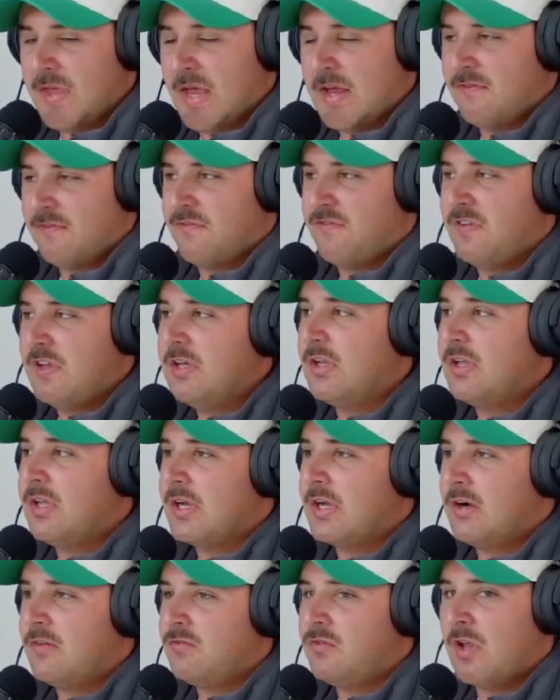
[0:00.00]

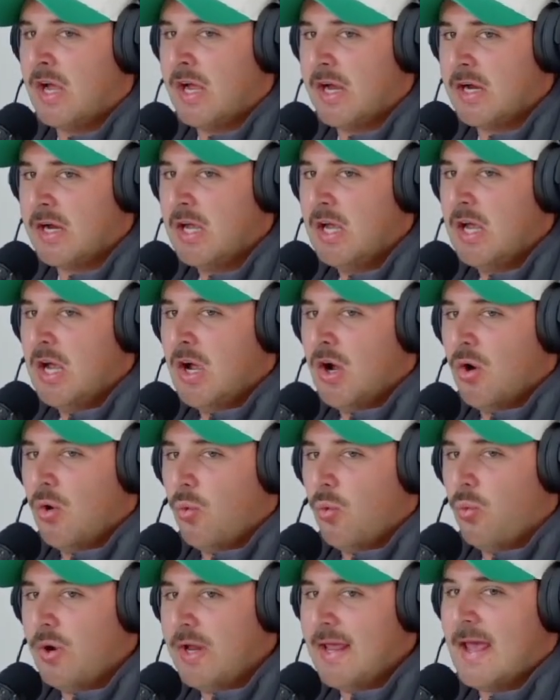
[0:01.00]
feeling of like,
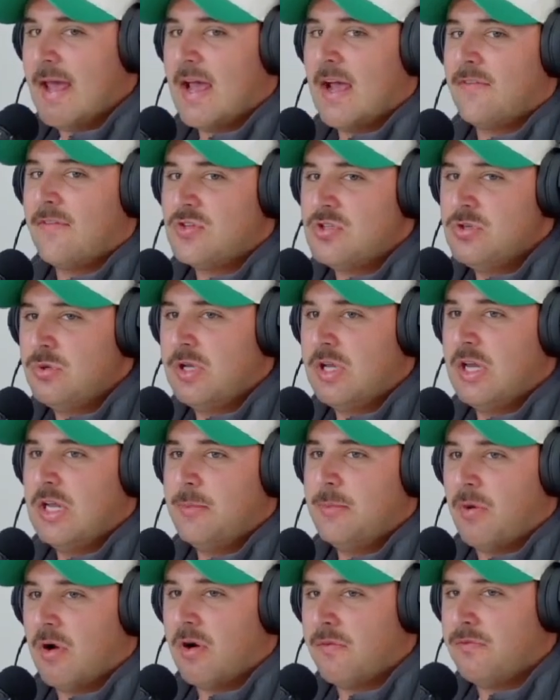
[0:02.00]
we have to
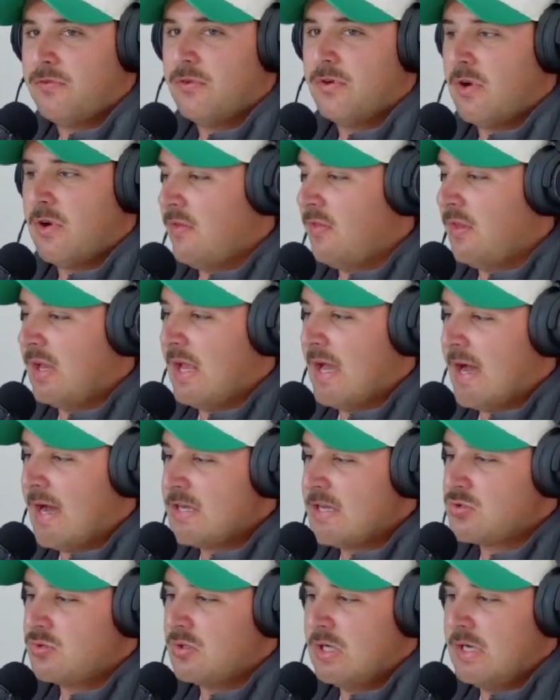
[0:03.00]
keep our foot on the
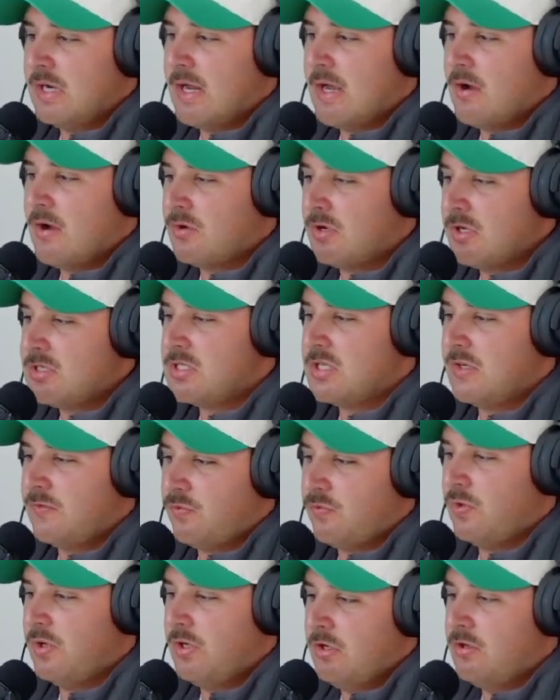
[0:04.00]
gas right now, because if
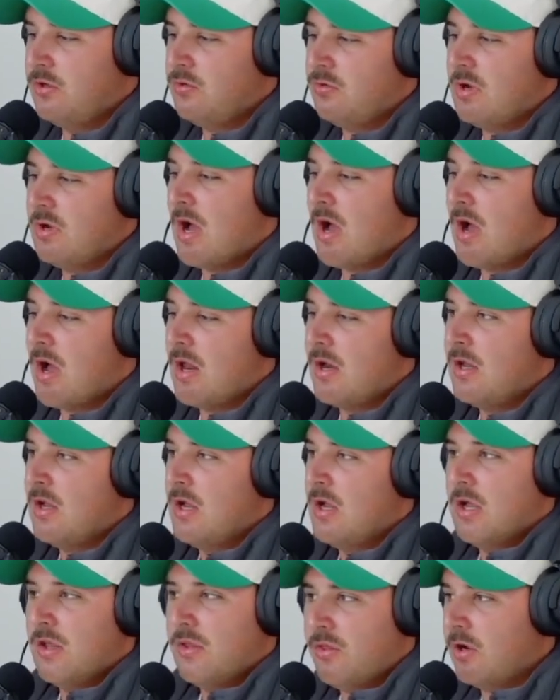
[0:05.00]
we do not,
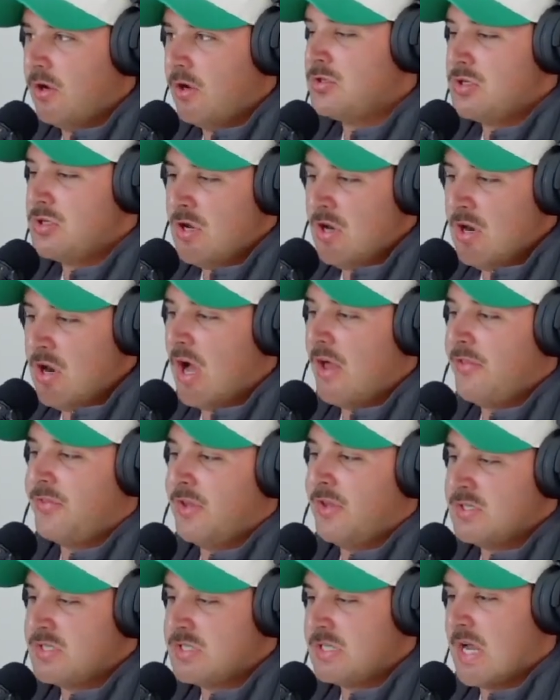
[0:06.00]
there's
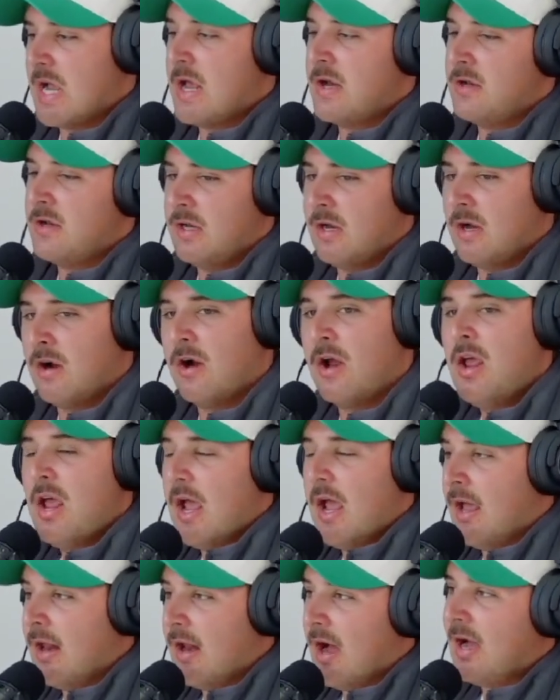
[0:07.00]
nothing standing here.
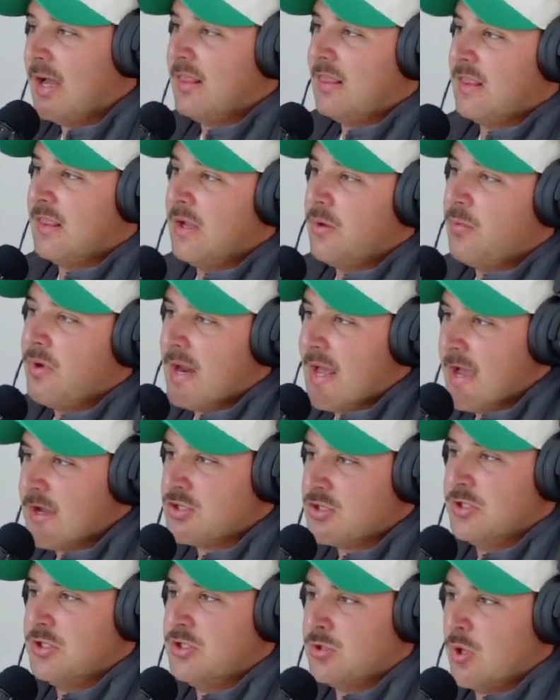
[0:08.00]
And I think what
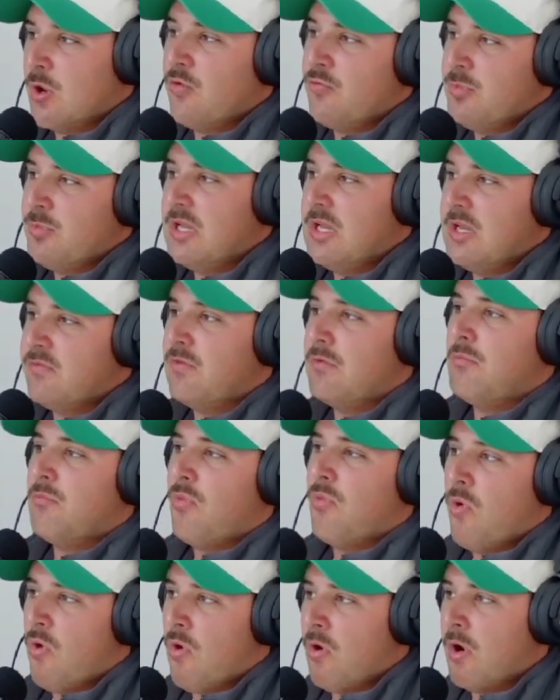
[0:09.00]
actually drove me even
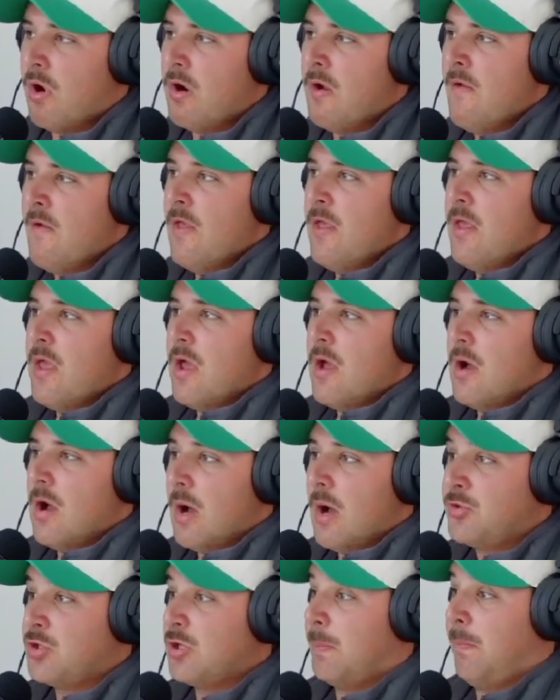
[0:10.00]
more
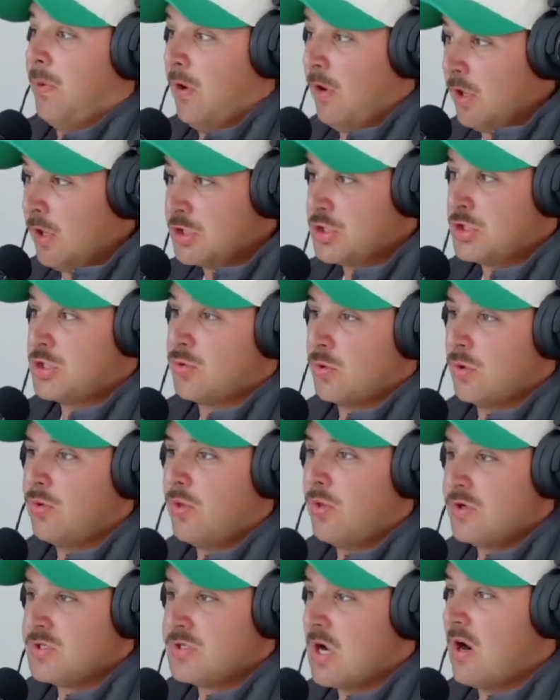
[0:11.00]
to push through
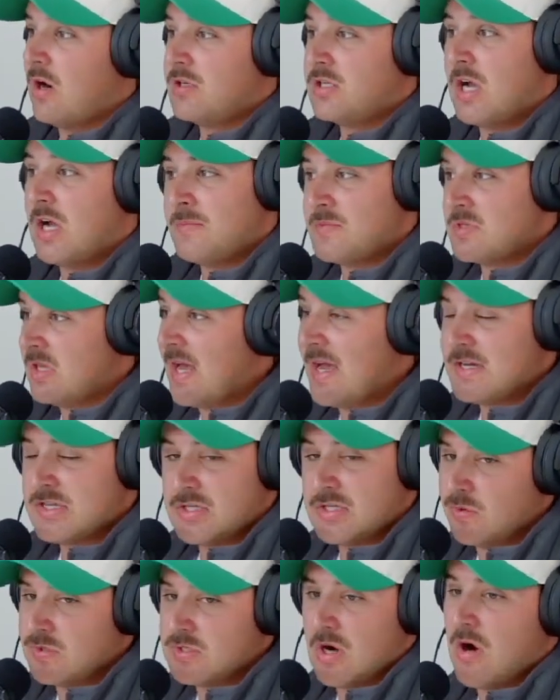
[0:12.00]
those hard times. Last
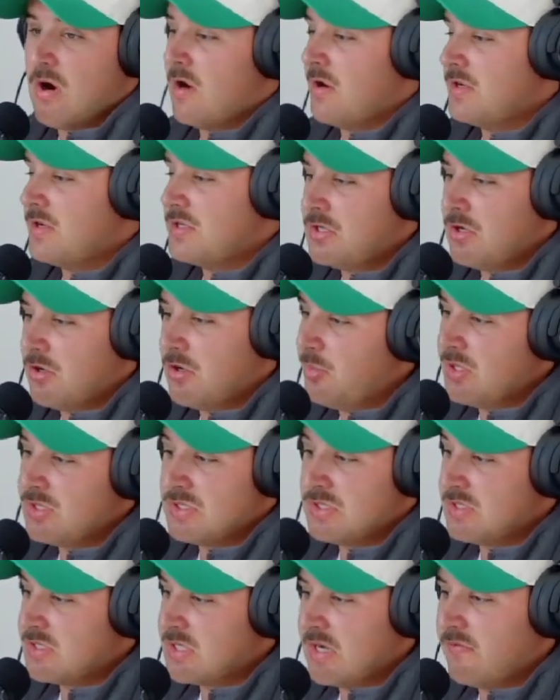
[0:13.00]
year was our hardest year in
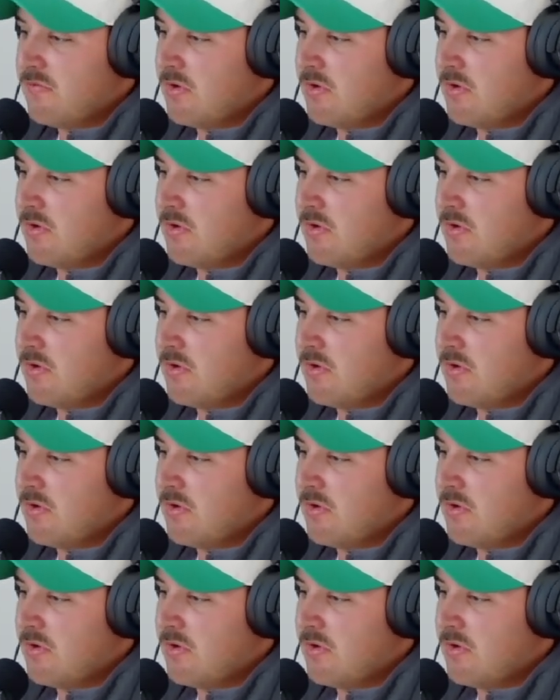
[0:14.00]
business ever